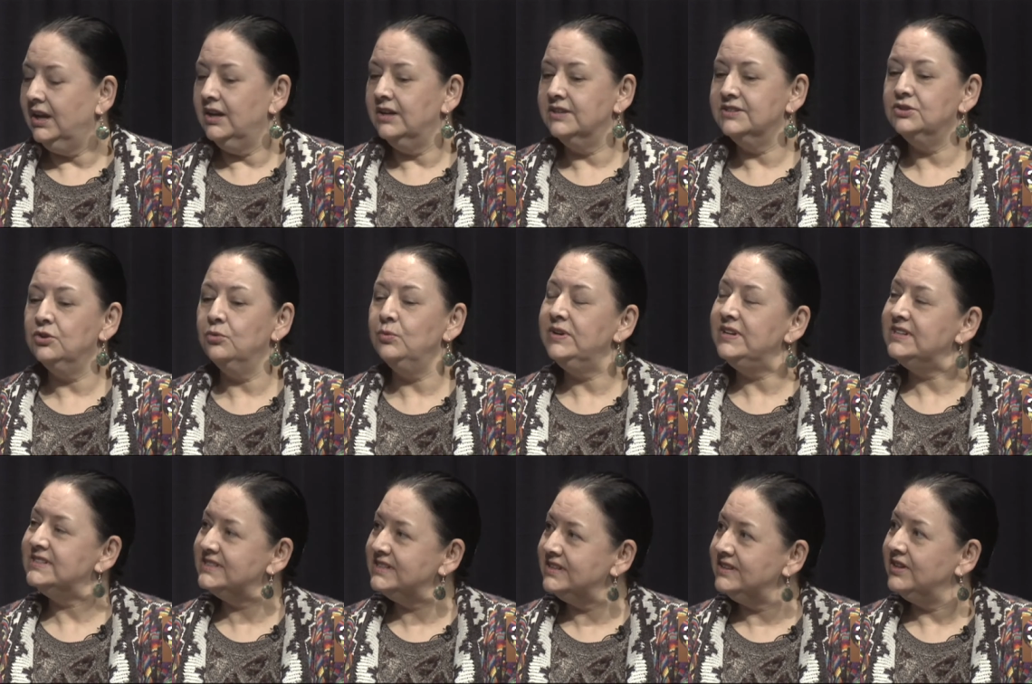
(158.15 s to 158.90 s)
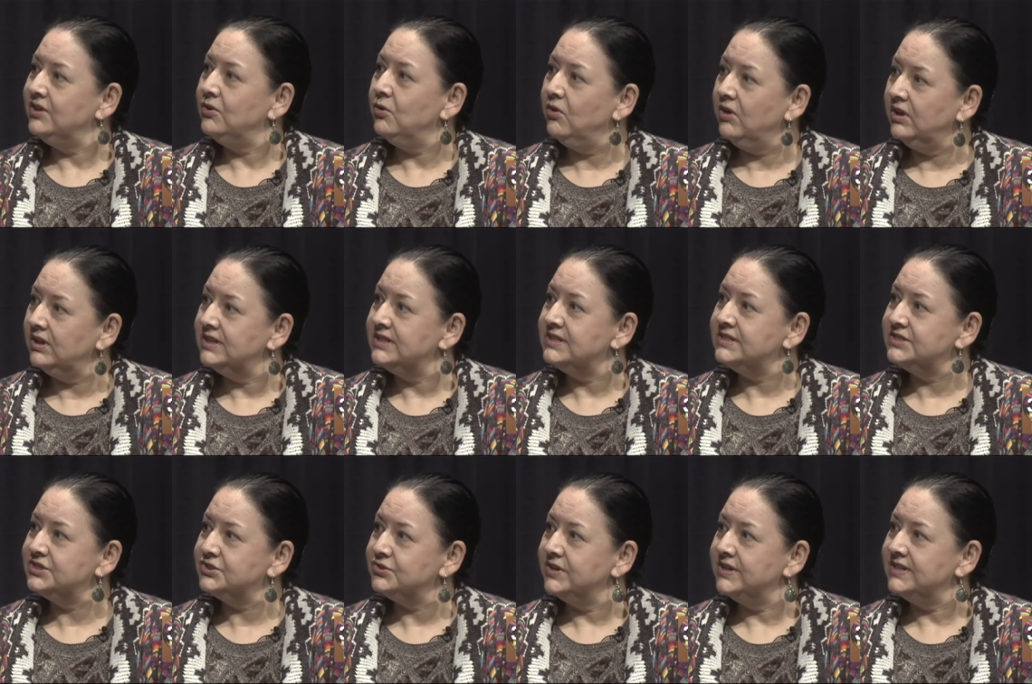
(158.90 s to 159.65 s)
So we see the oil
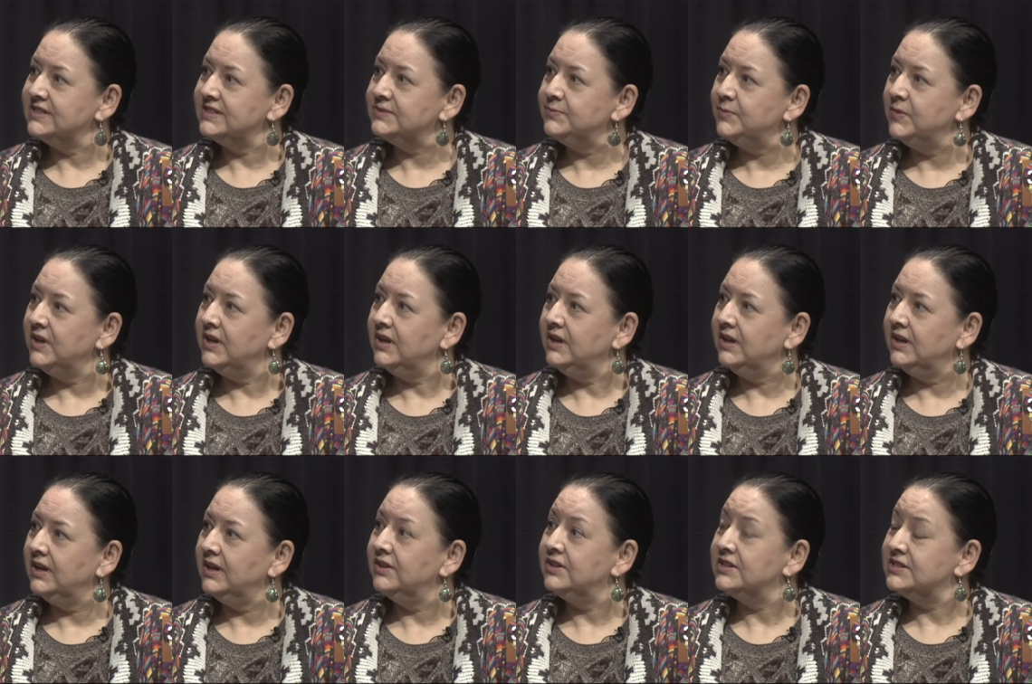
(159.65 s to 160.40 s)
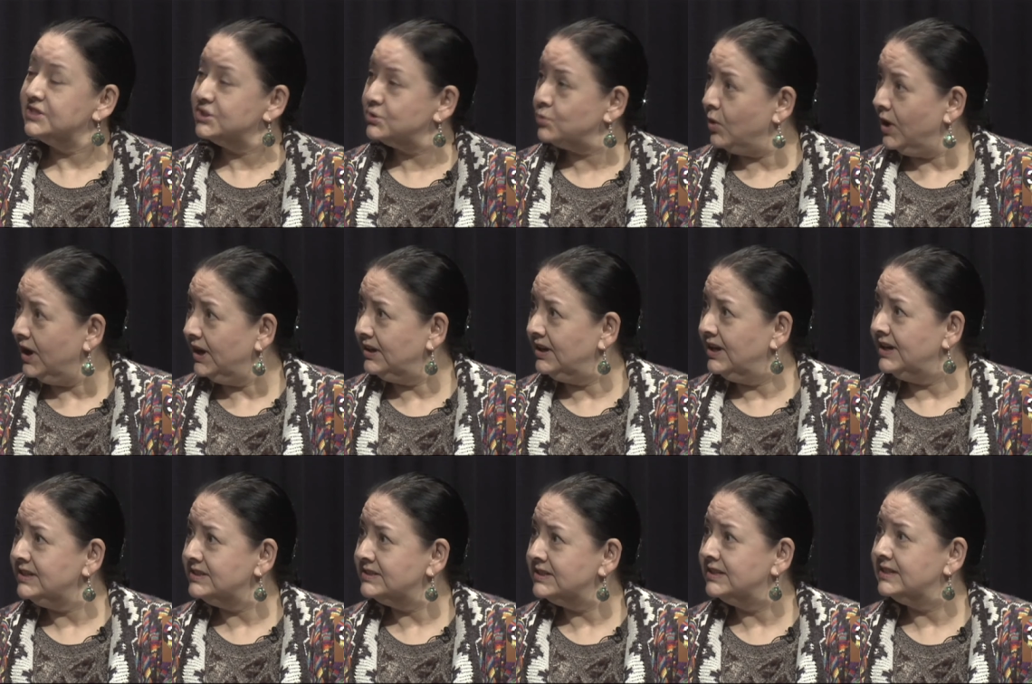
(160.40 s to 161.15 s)
industry as being in its
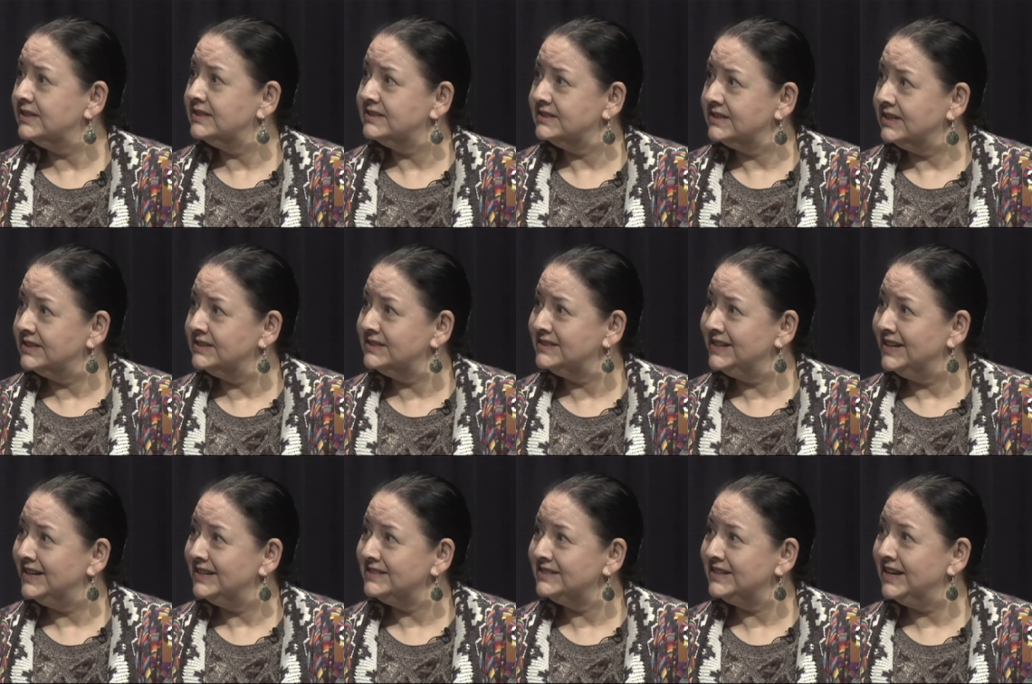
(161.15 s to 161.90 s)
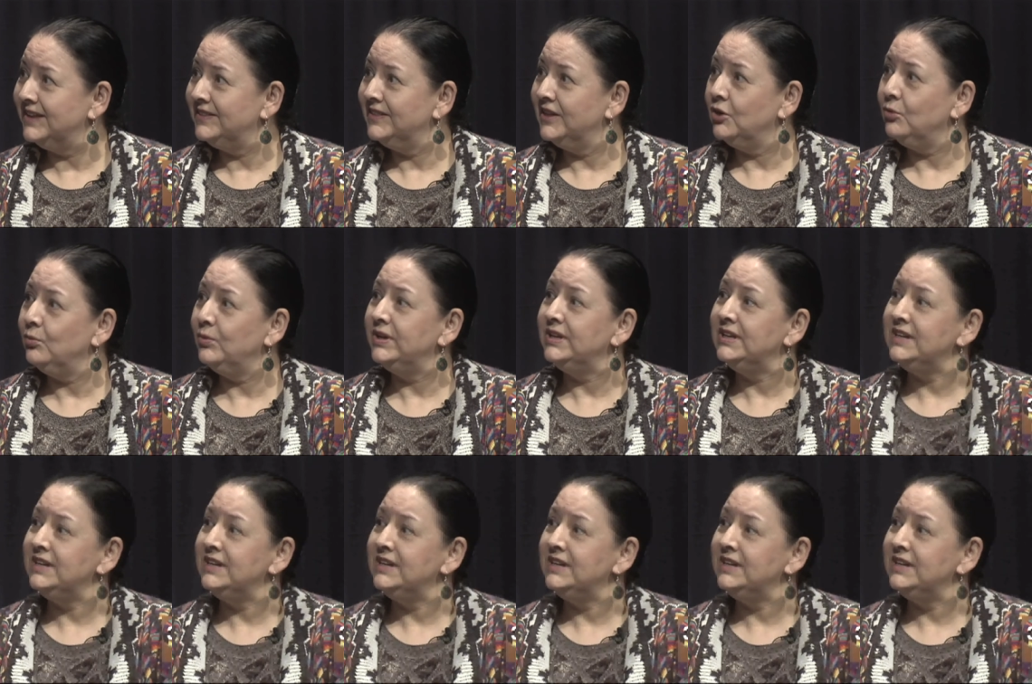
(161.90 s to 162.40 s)
twilight, in its sunset, and that we need